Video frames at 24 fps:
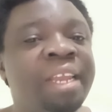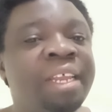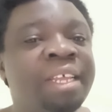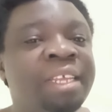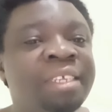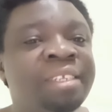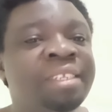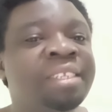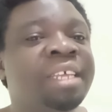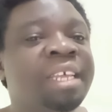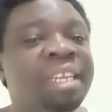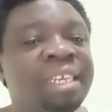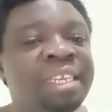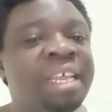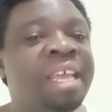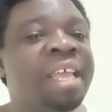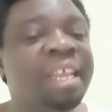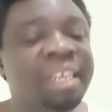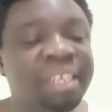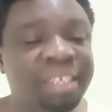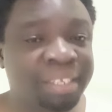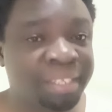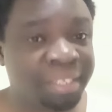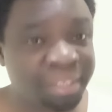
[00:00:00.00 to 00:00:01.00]
his
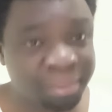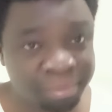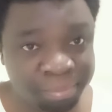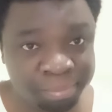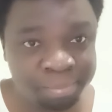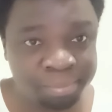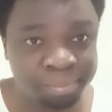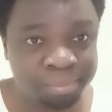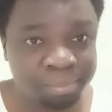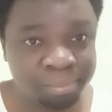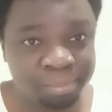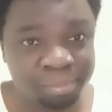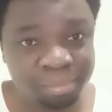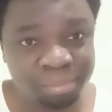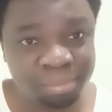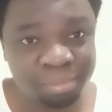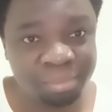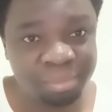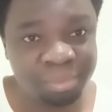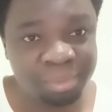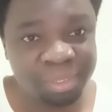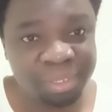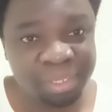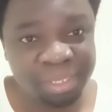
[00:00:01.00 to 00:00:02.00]
entire team
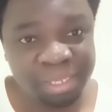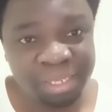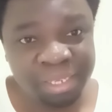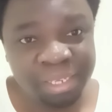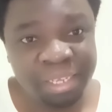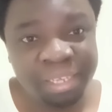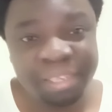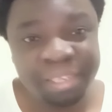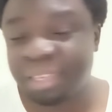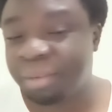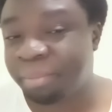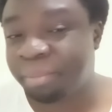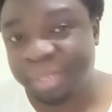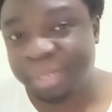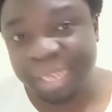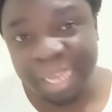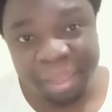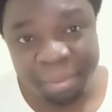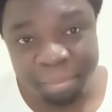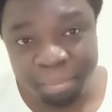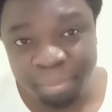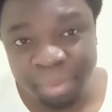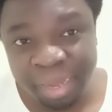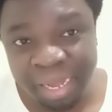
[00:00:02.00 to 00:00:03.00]
some
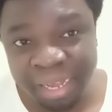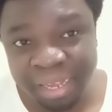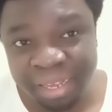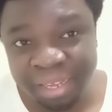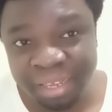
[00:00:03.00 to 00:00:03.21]
time back.